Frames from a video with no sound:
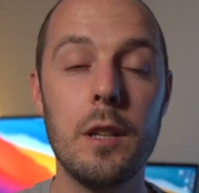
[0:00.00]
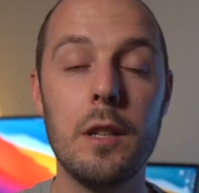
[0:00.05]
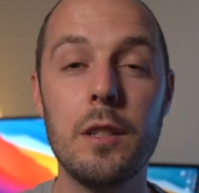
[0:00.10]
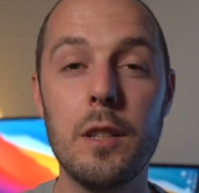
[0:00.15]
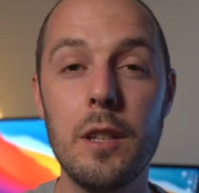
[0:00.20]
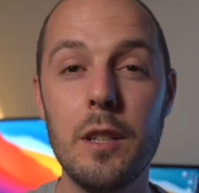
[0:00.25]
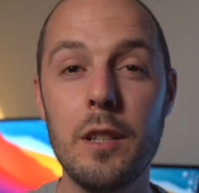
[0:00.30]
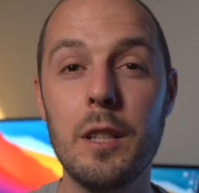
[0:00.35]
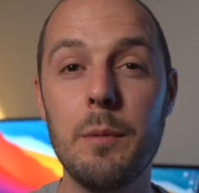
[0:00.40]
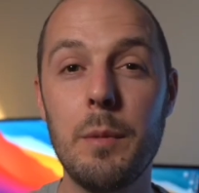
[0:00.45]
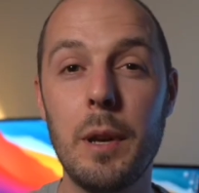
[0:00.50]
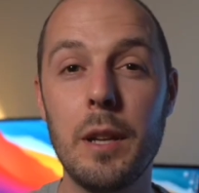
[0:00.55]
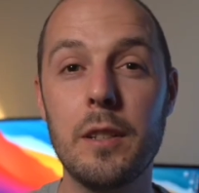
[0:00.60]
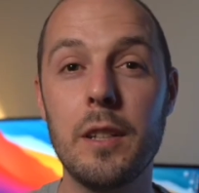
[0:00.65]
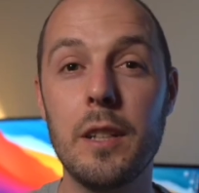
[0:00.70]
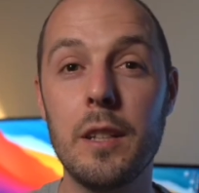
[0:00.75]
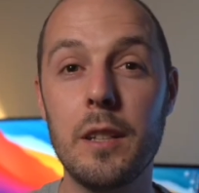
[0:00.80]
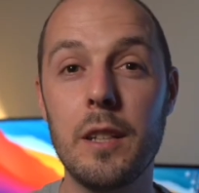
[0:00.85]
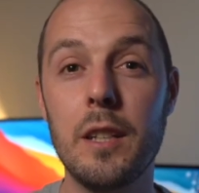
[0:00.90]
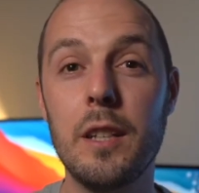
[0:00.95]

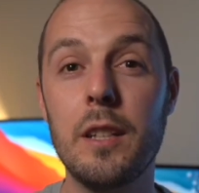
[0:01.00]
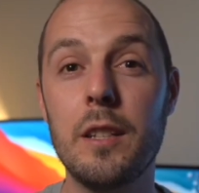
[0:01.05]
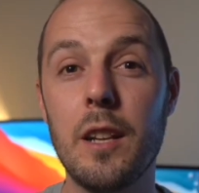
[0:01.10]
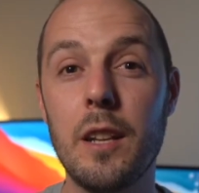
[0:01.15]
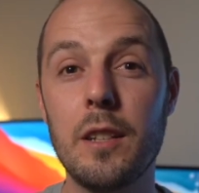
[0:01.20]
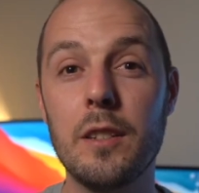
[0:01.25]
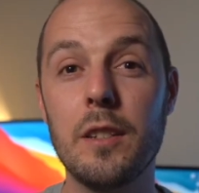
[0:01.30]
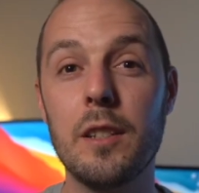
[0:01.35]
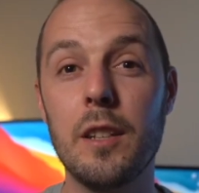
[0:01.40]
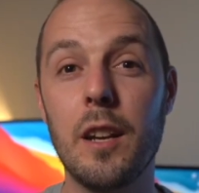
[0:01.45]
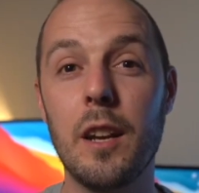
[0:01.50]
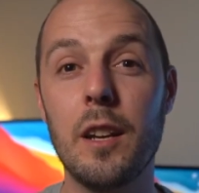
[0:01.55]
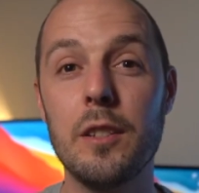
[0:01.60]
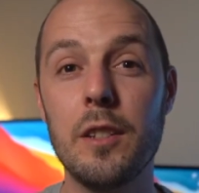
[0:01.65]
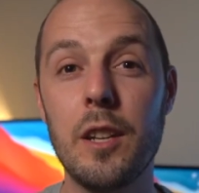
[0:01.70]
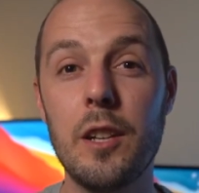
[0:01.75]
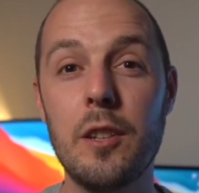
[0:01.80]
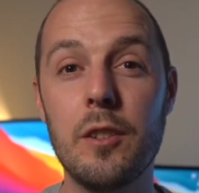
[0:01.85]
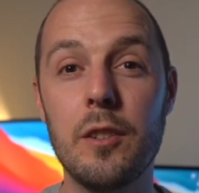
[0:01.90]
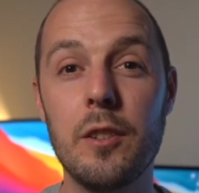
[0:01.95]
Systematic
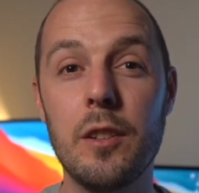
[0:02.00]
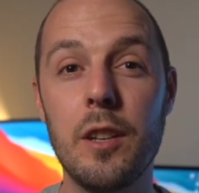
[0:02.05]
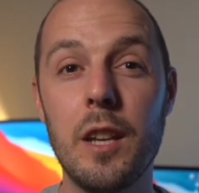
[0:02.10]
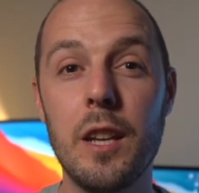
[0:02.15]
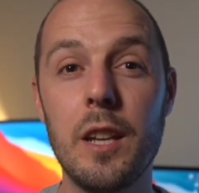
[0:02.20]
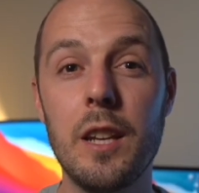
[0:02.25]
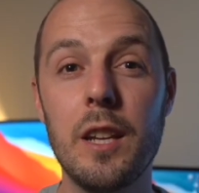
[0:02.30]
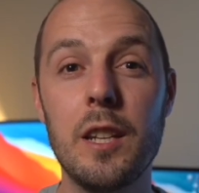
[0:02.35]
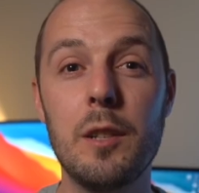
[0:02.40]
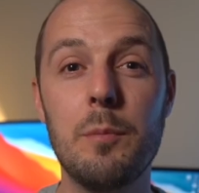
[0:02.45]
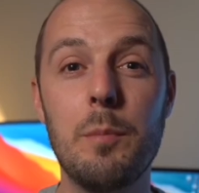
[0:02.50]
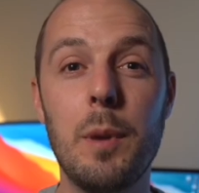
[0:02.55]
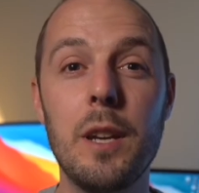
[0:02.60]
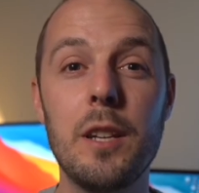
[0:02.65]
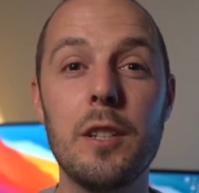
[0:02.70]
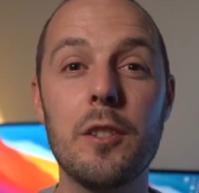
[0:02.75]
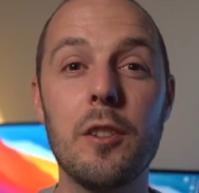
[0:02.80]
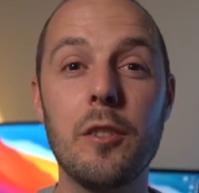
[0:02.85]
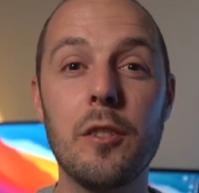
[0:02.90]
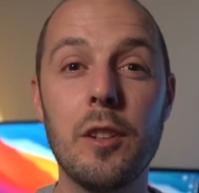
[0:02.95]
desensitization is
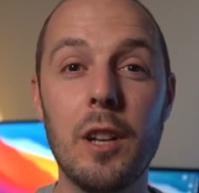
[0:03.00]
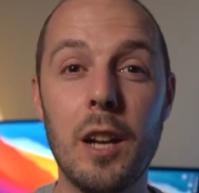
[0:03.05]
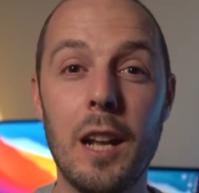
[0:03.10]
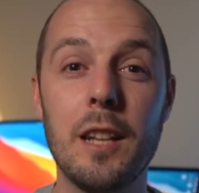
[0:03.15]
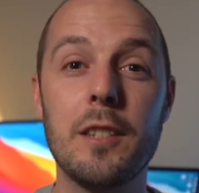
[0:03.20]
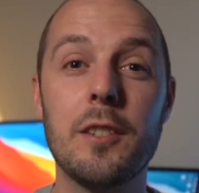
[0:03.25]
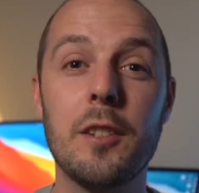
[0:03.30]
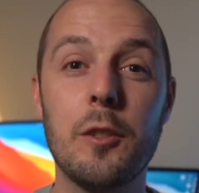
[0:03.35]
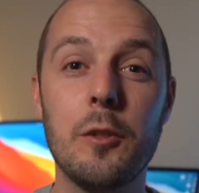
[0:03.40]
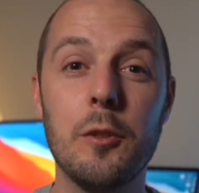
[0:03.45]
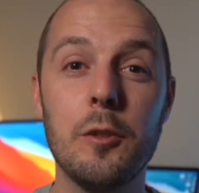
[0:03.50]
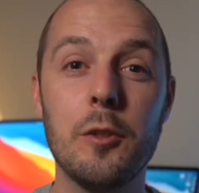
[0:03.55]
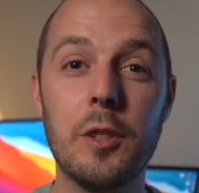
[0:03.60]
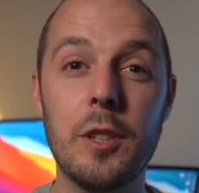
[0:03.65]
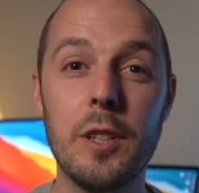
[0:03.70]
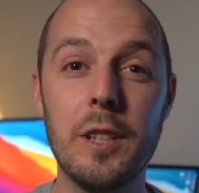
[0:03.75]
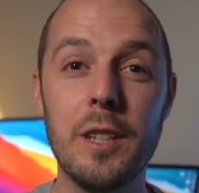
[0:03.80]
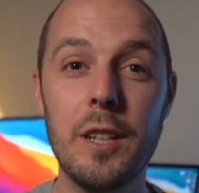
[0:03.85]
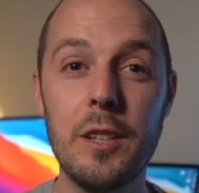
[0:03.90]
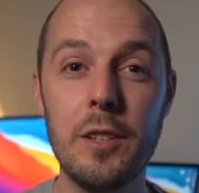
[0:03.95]
based on classical
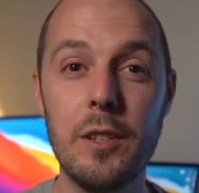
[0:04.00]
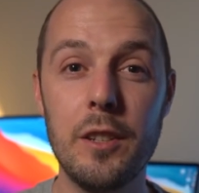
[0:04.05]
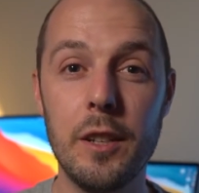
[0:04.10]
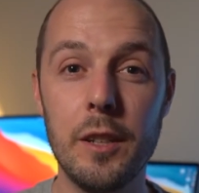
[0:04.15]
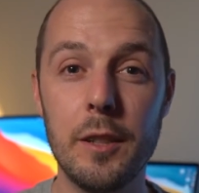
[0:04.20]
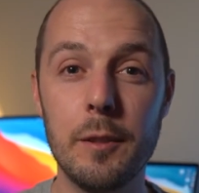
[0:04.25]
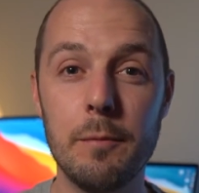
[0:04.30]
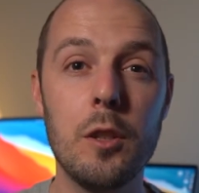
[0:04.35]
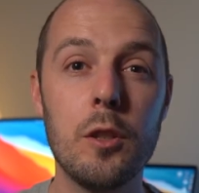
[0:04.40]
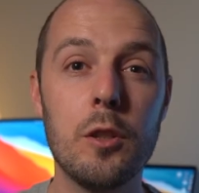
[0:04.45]
conditioning.